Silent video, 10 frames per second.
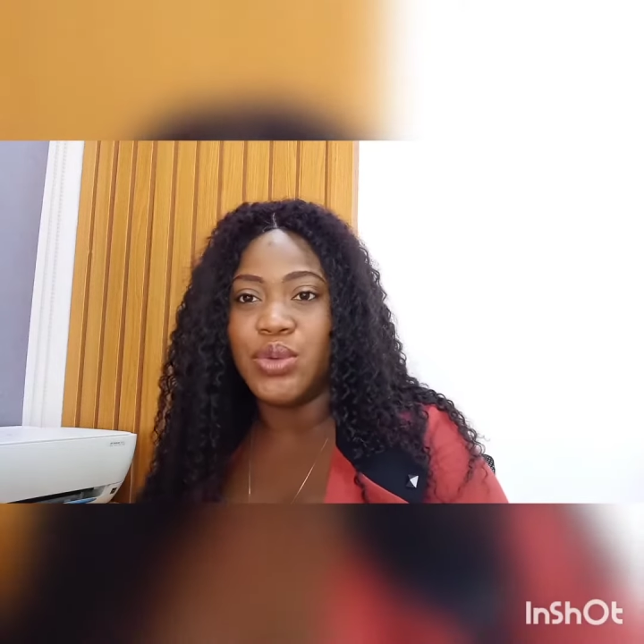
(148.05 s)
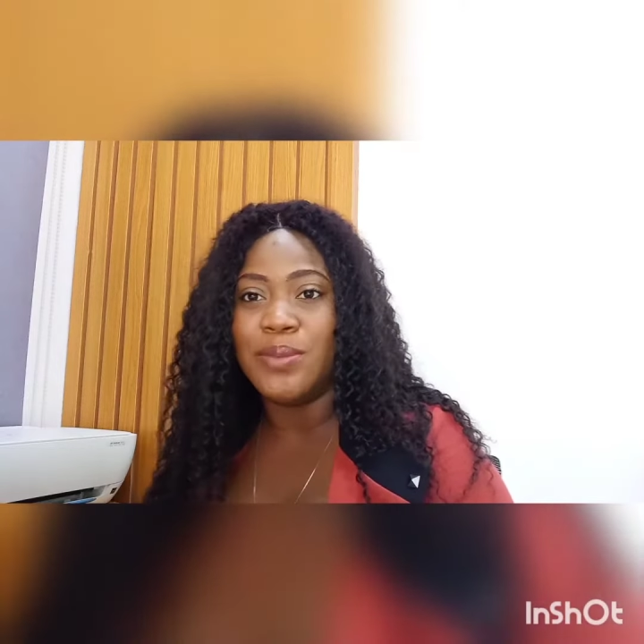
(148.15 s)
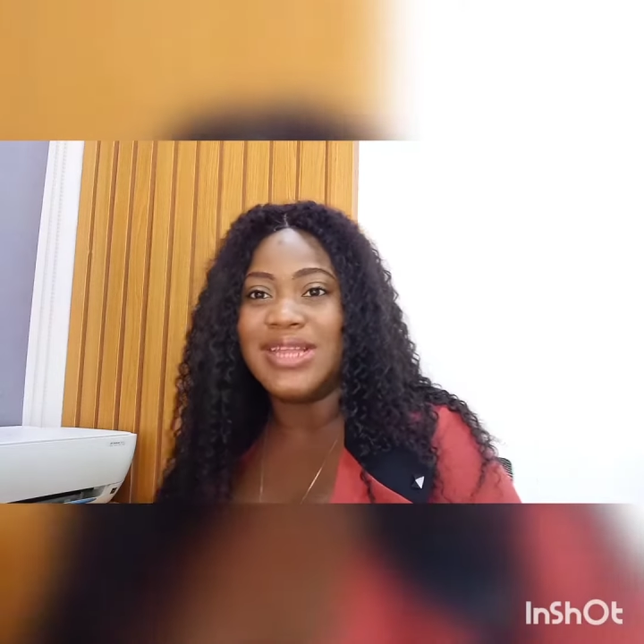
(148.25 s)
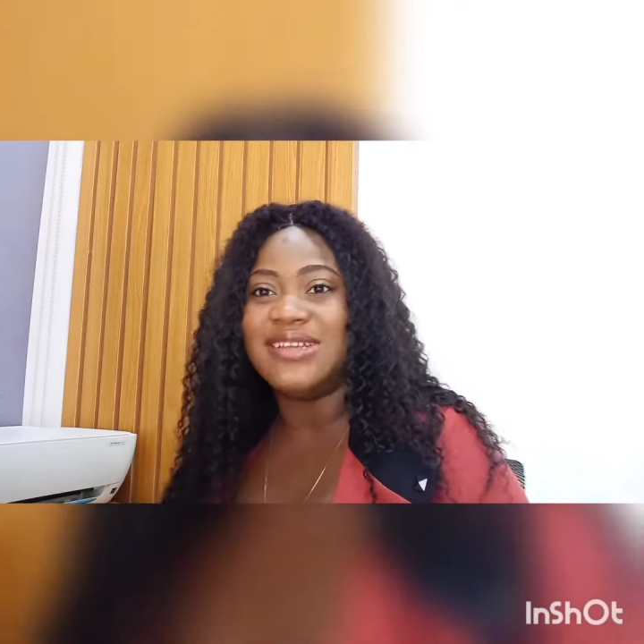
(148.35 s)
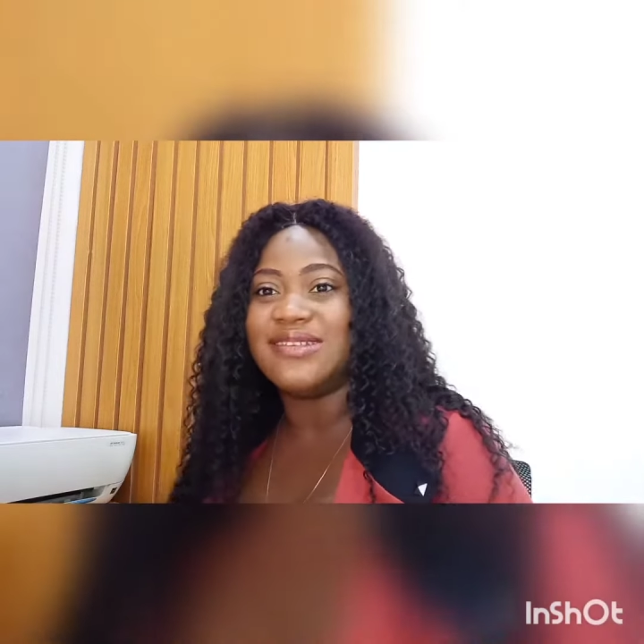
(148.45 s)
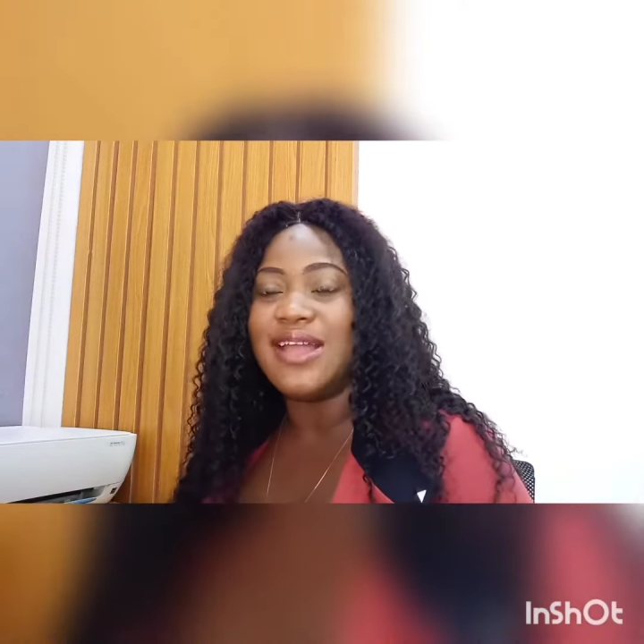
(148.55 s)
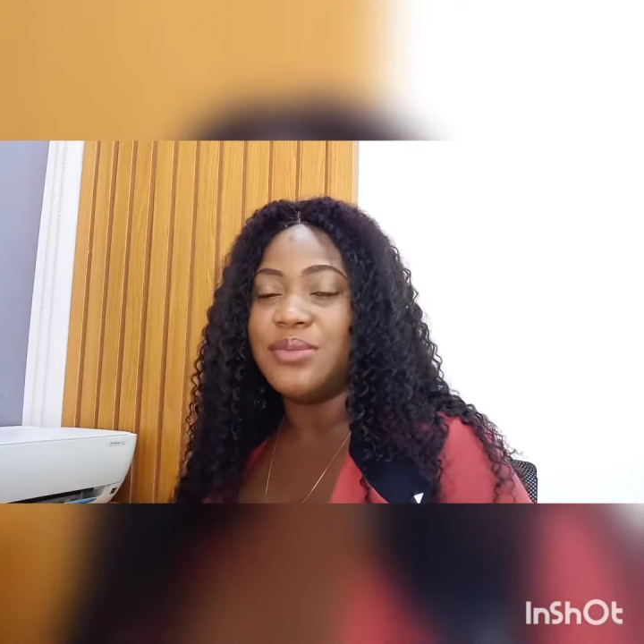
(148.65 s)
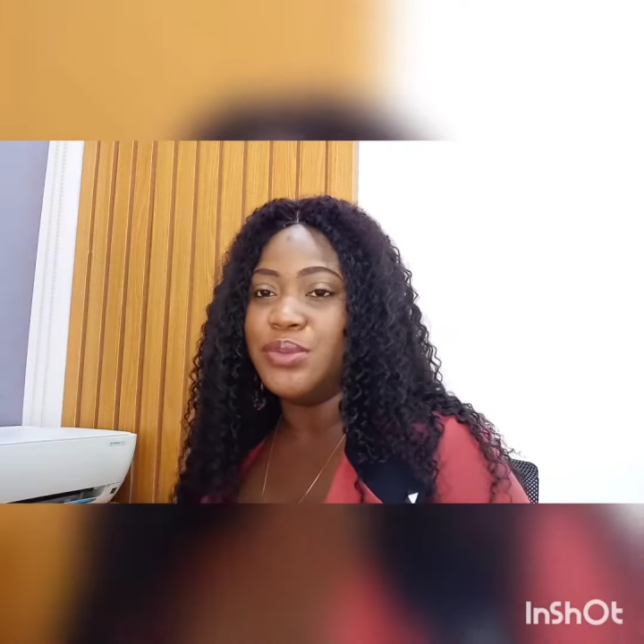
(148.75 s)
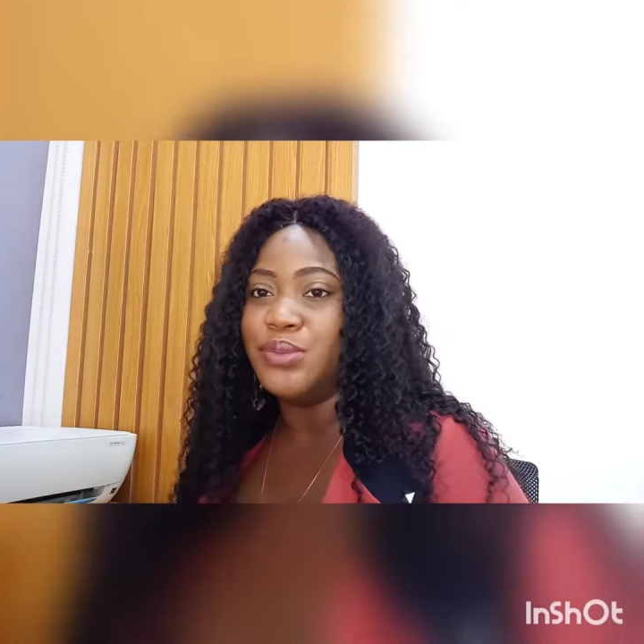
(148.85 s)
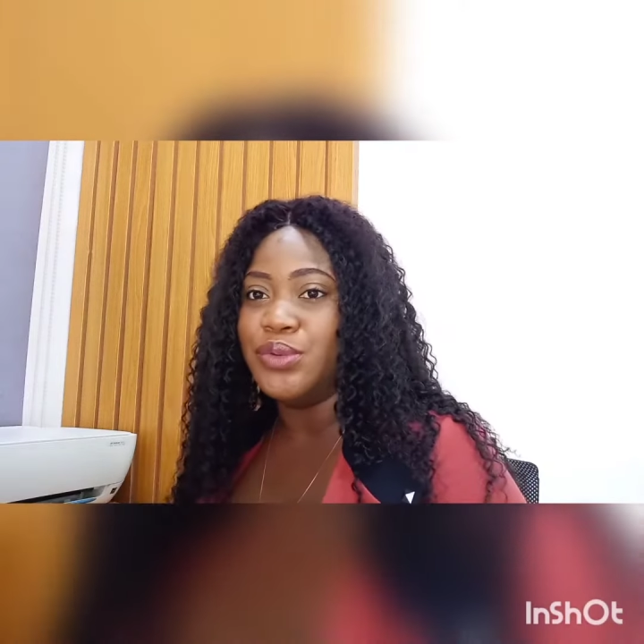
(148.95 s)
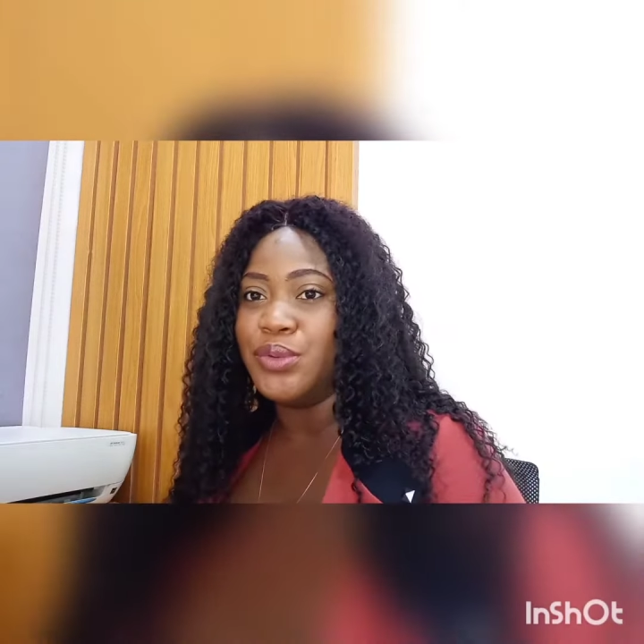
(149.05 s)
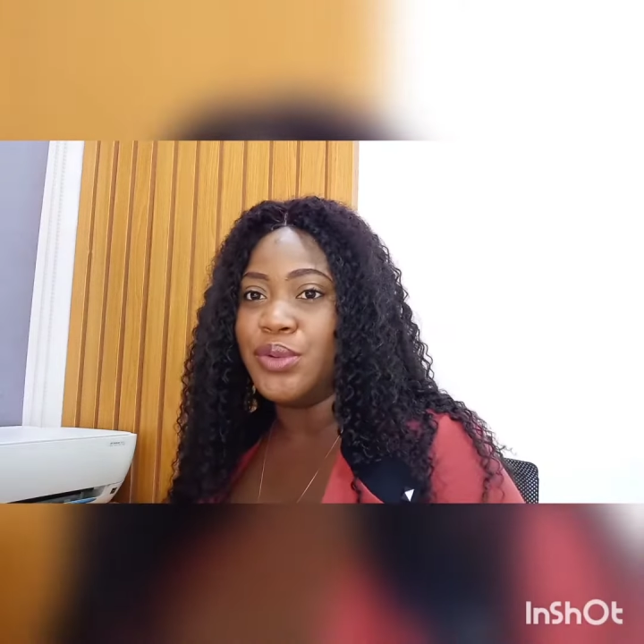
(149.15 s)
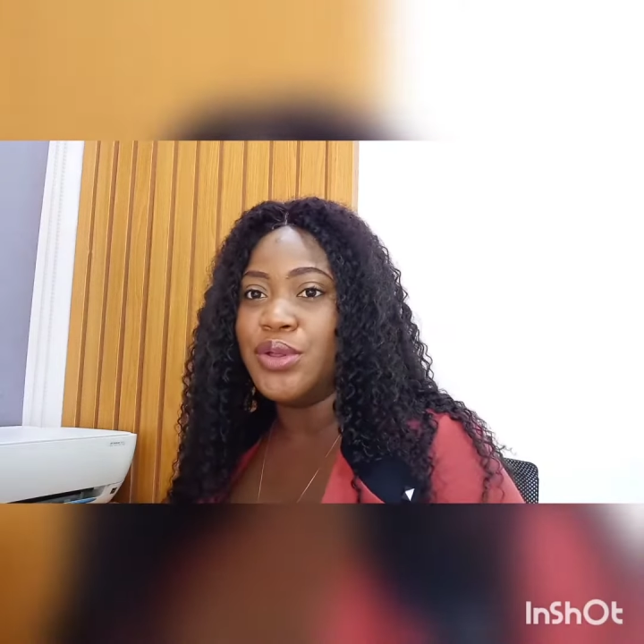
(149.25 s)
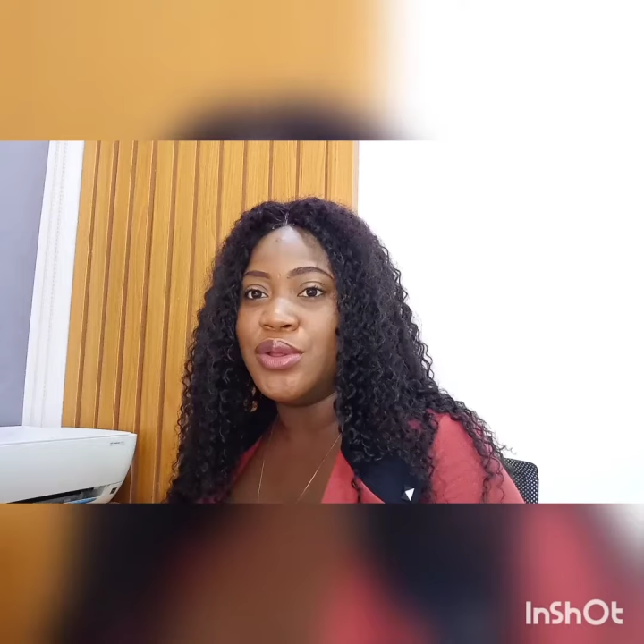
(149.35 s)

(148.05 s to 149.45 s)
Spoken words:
Will Manchester be blue?